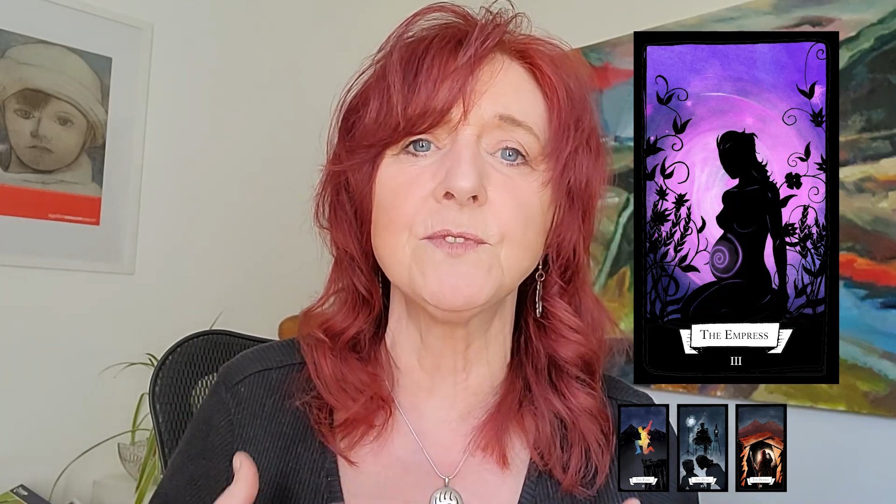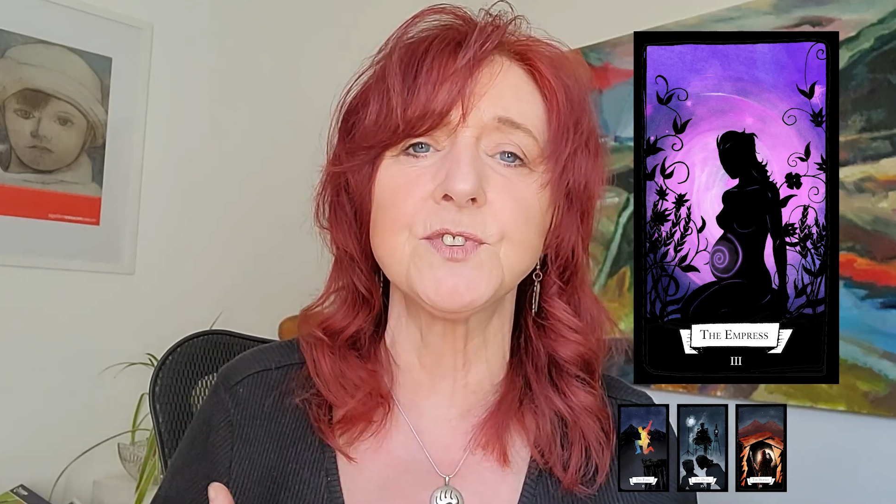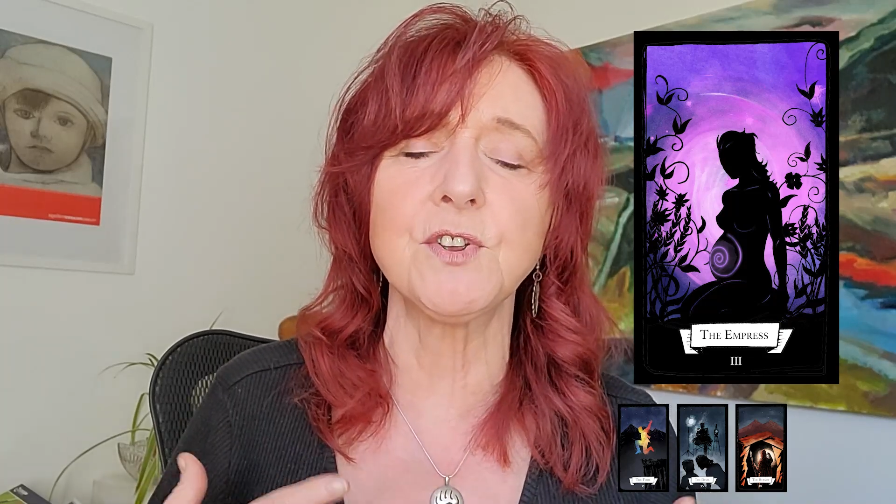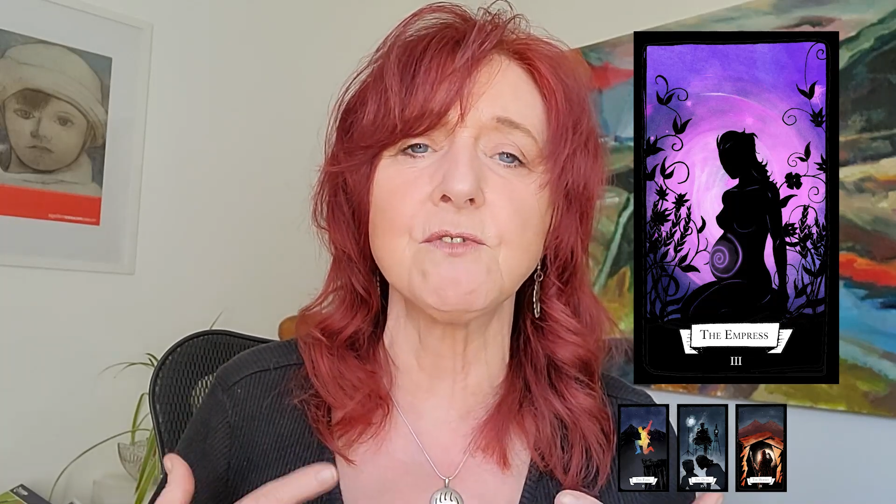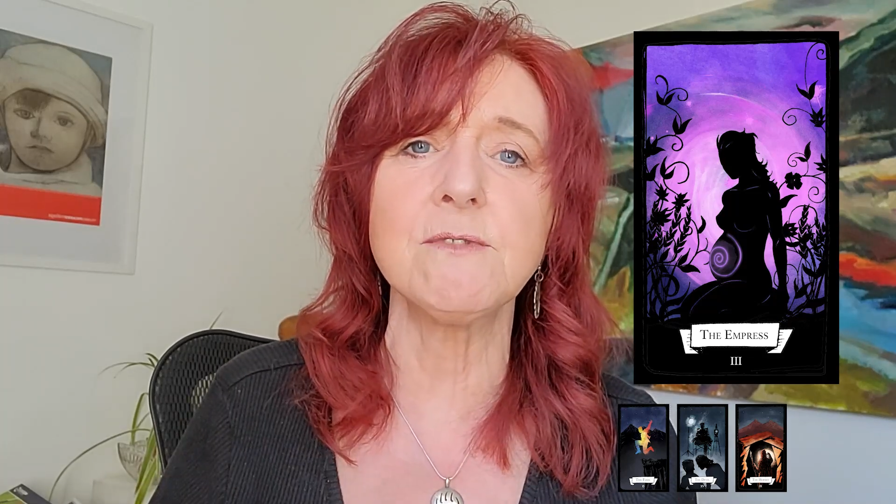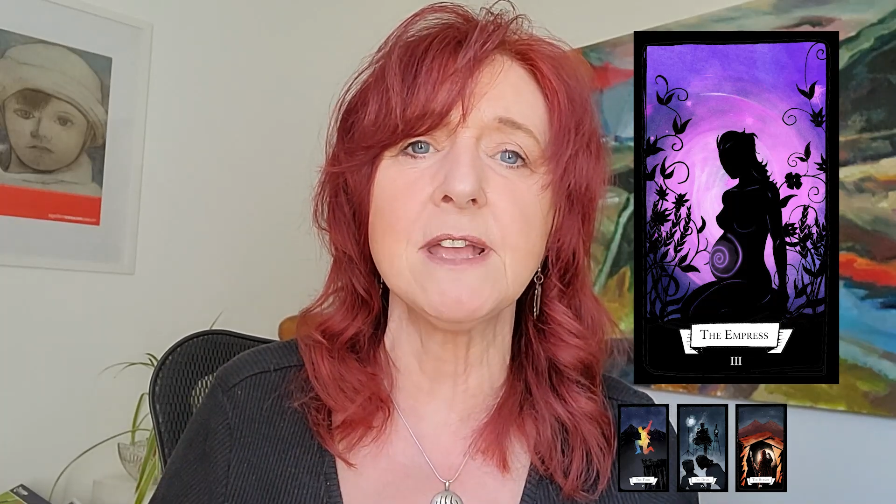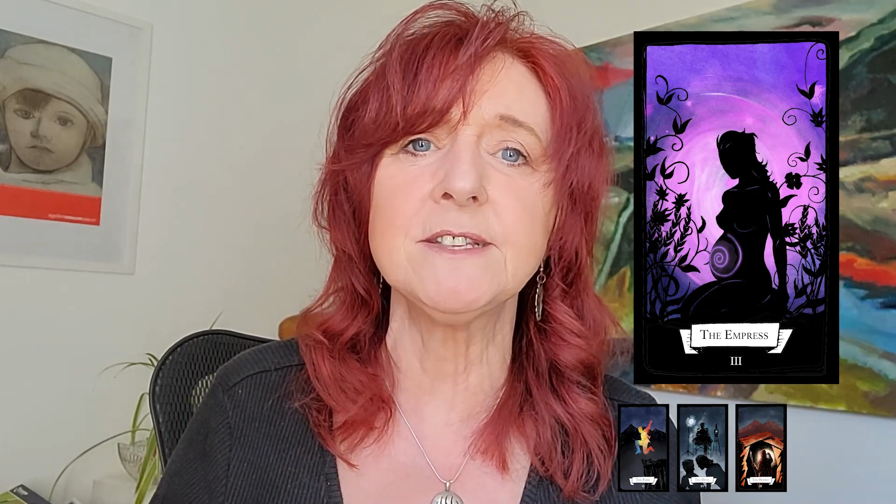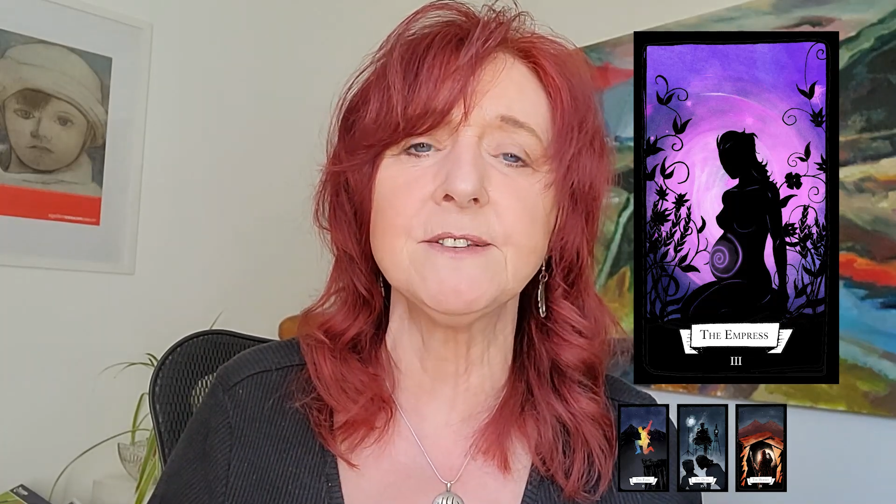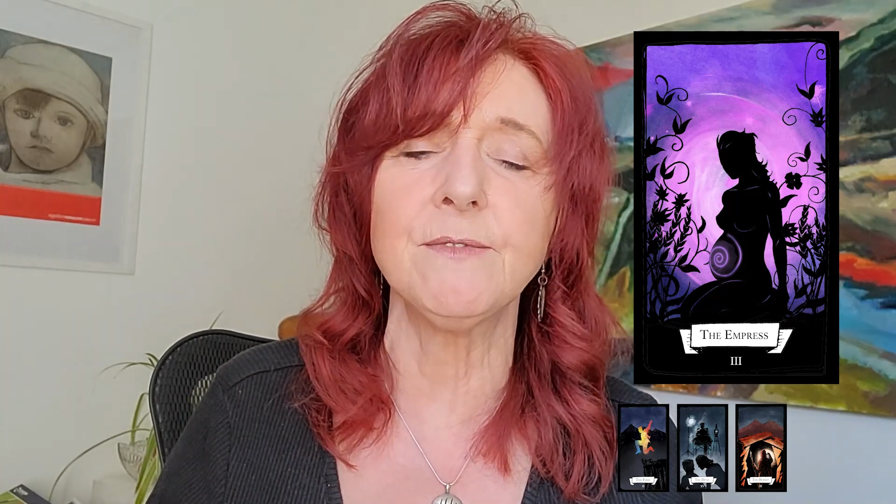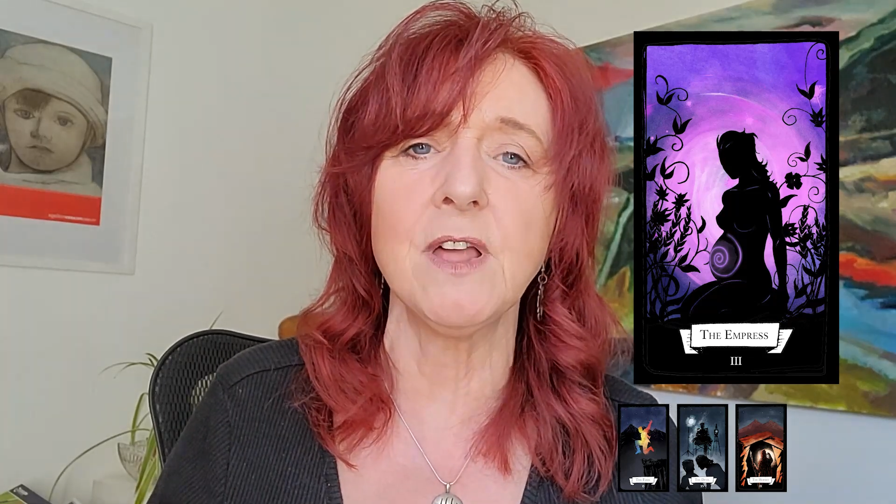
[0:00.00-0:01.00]
as a
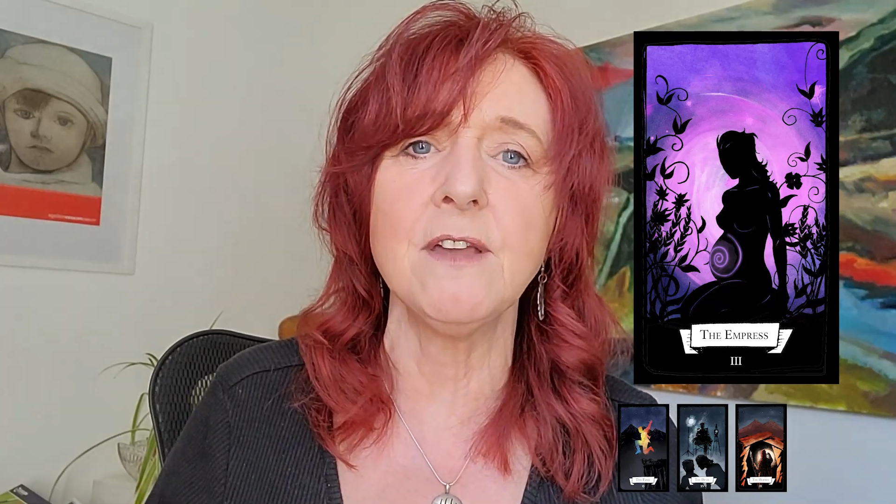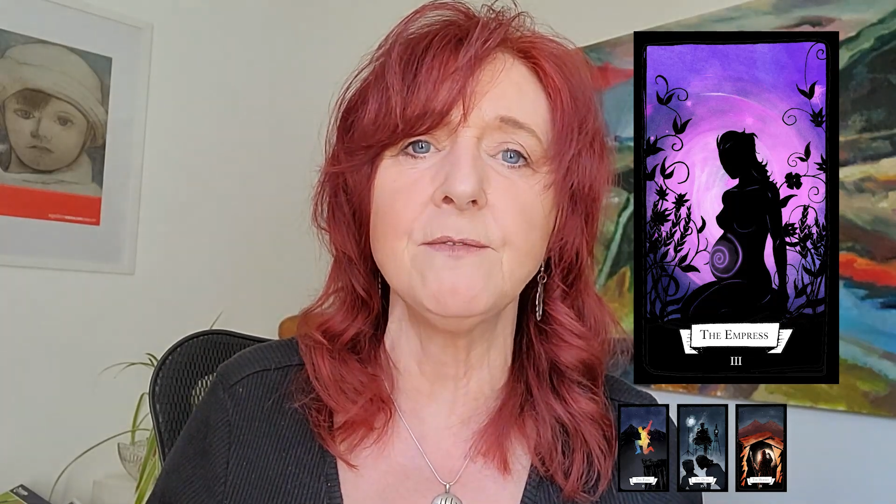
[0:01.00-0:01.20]
creative life